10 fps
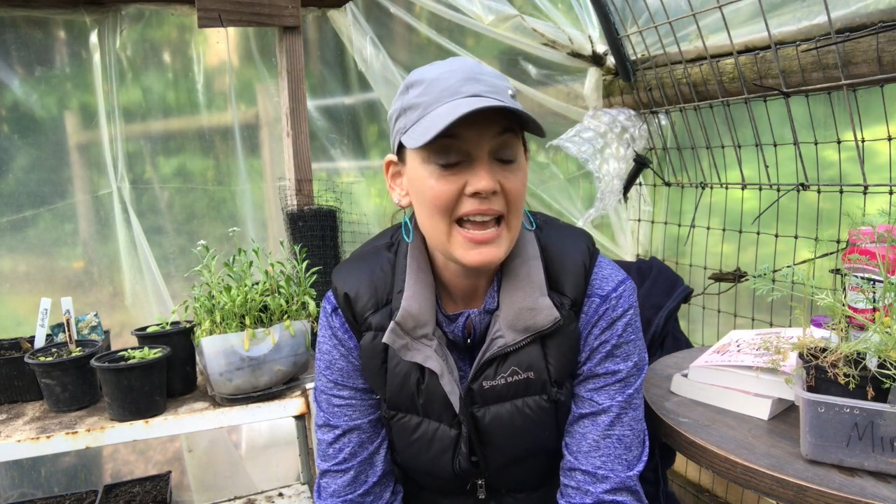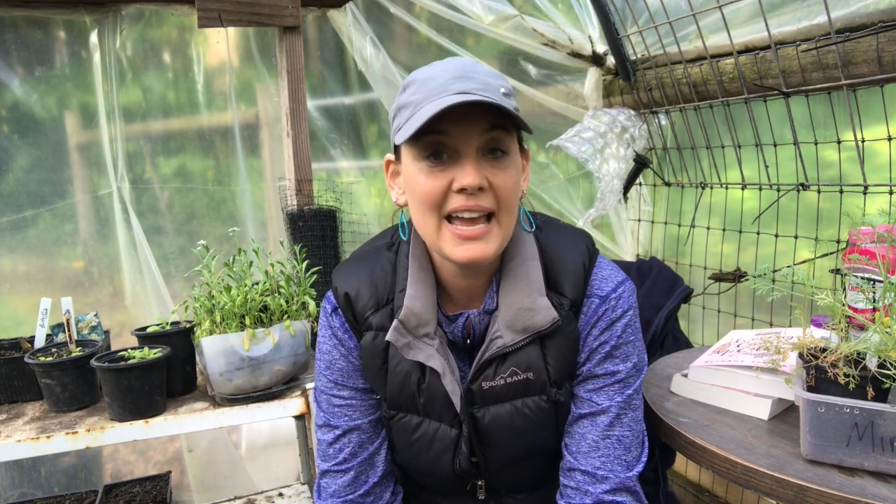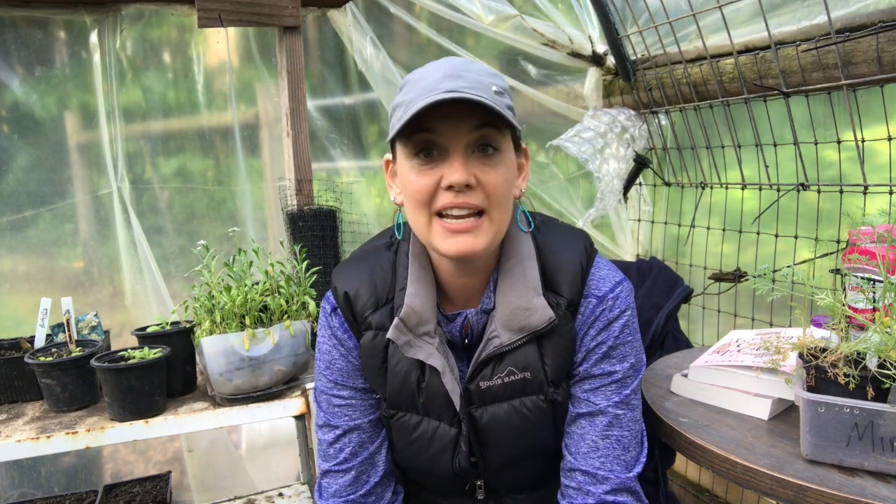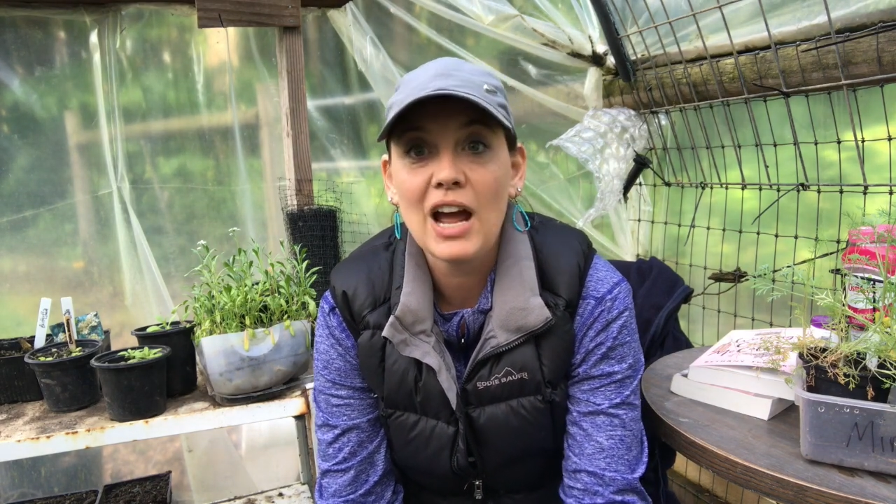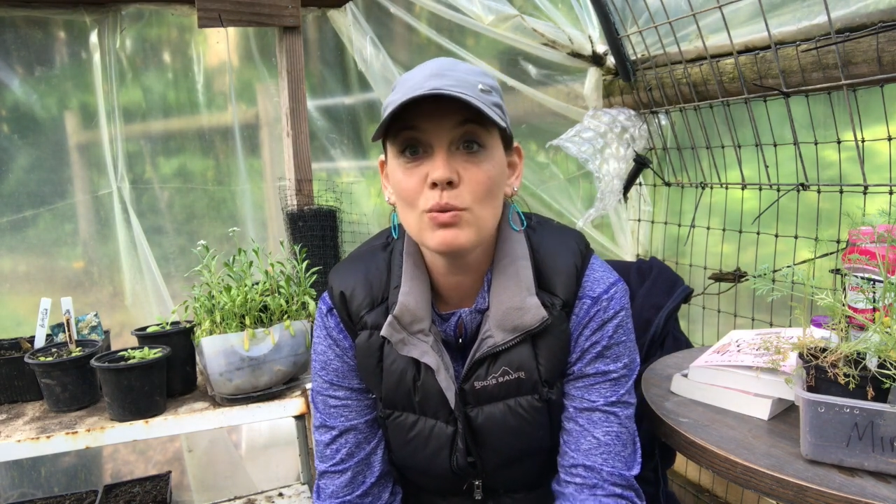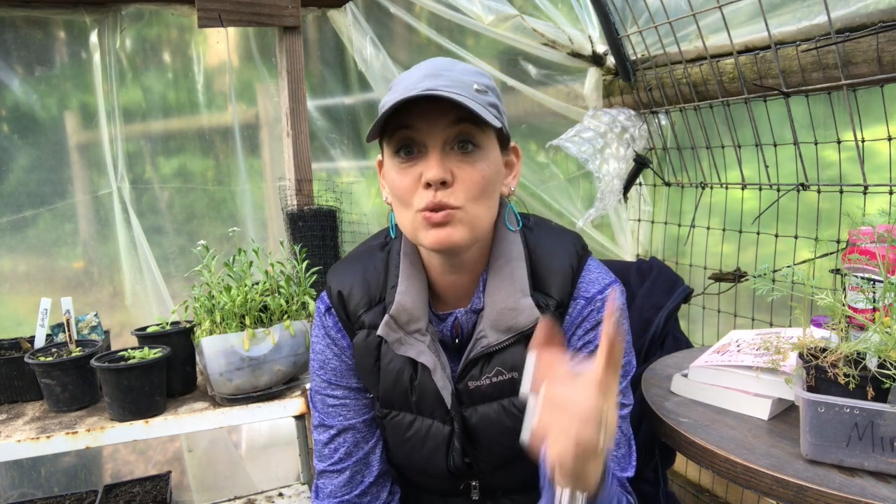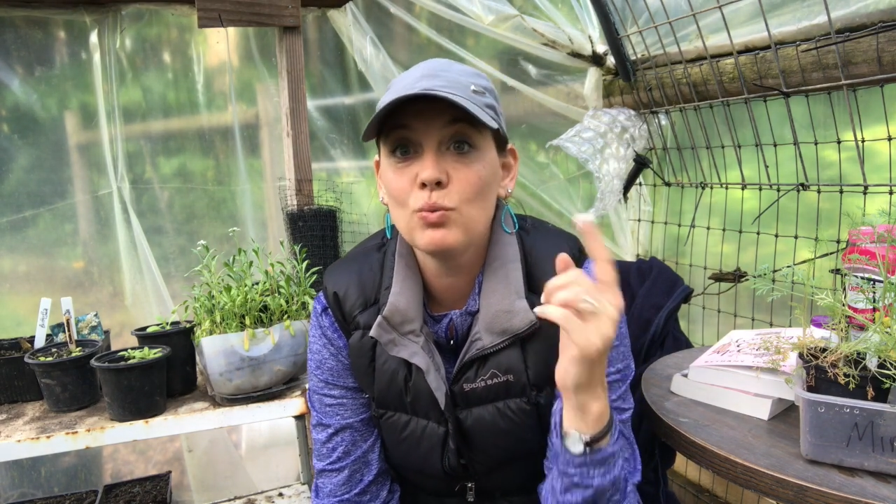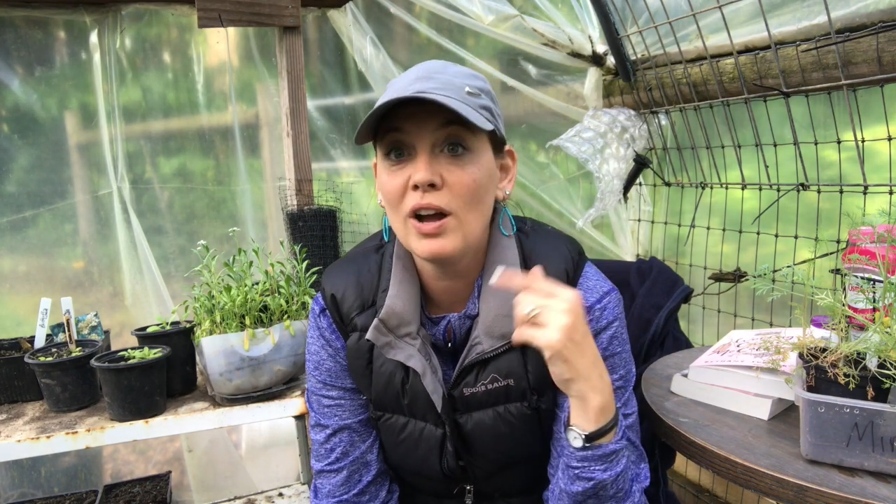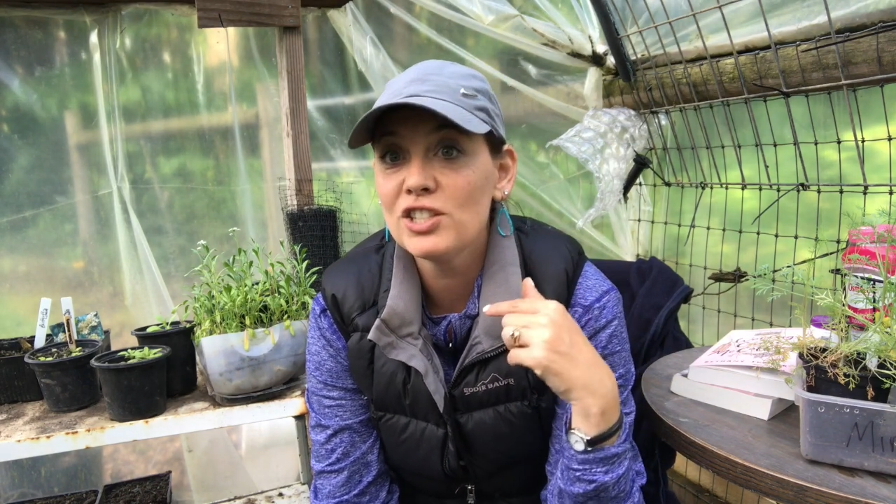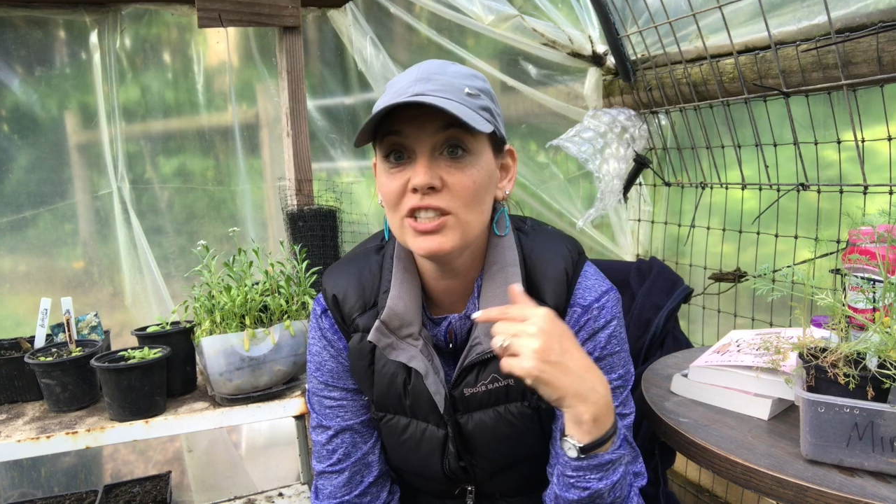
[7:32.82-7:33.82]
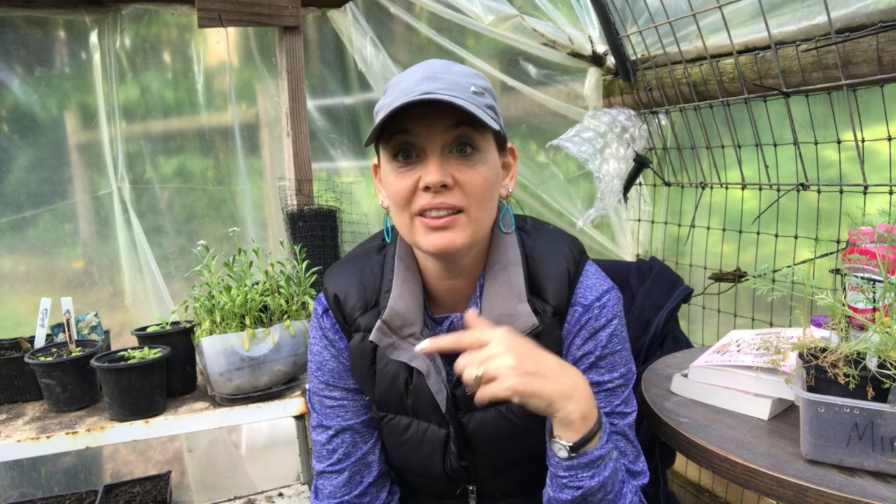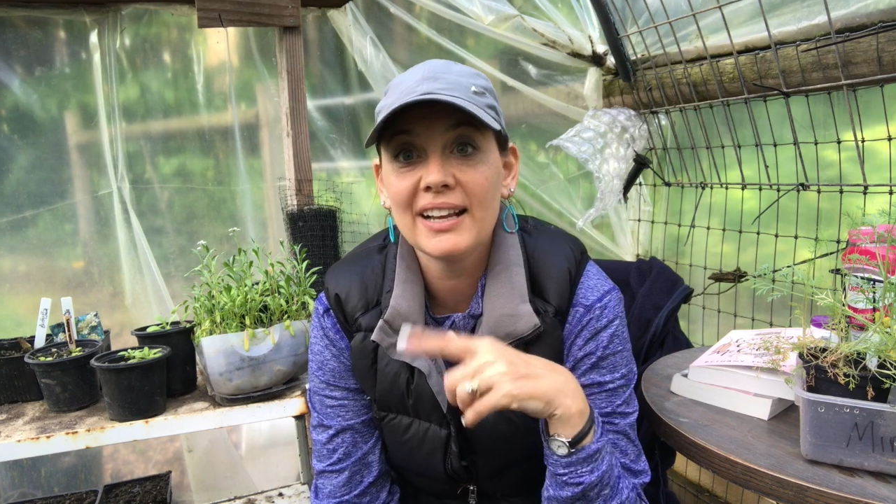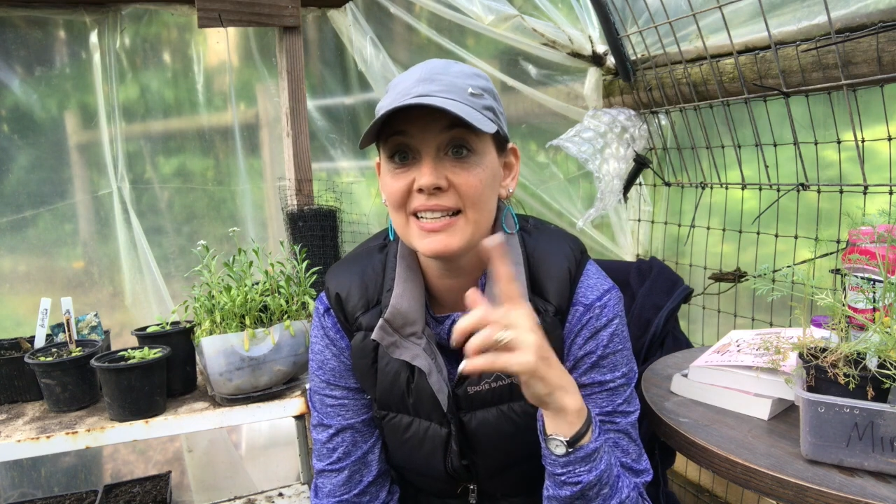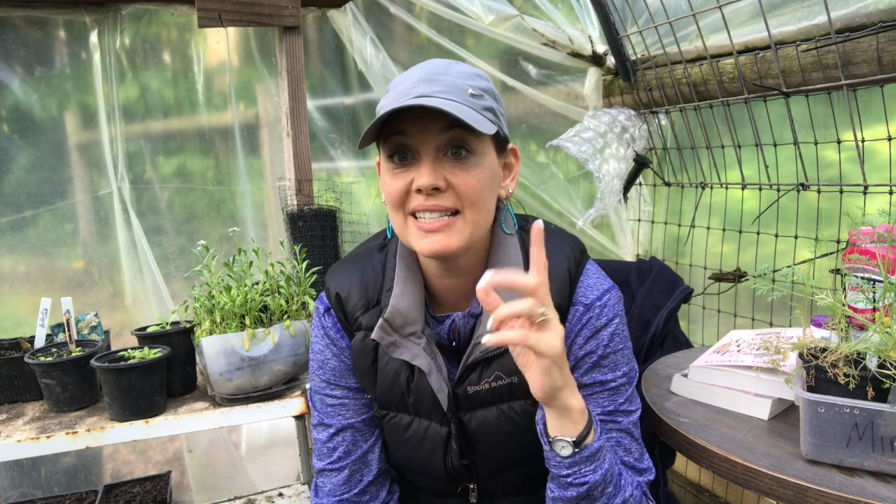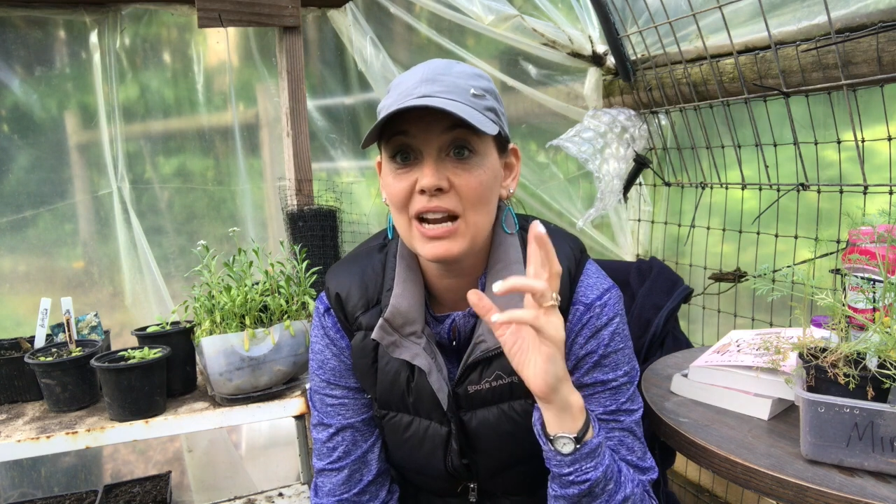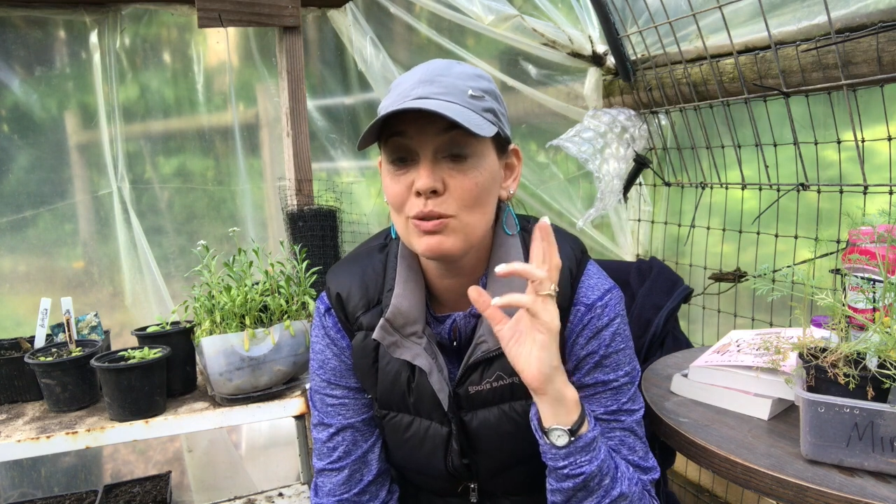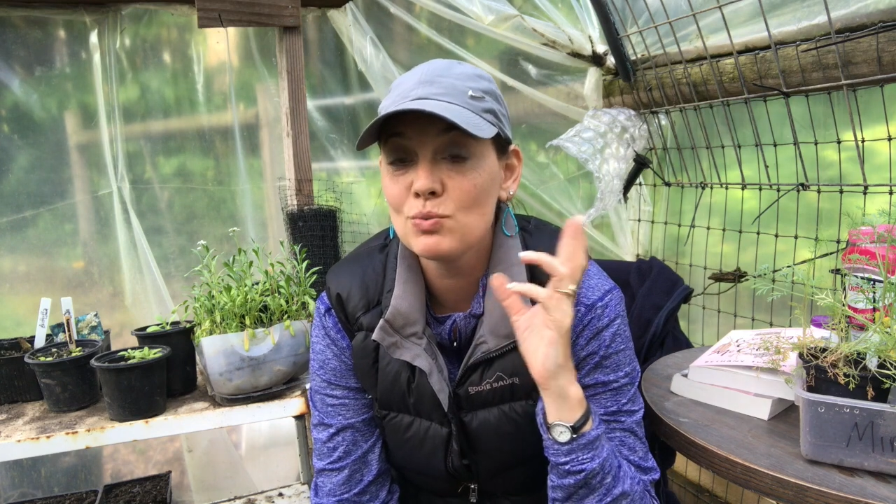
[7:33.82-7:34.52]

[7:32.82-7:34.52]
And I was watching, like I said,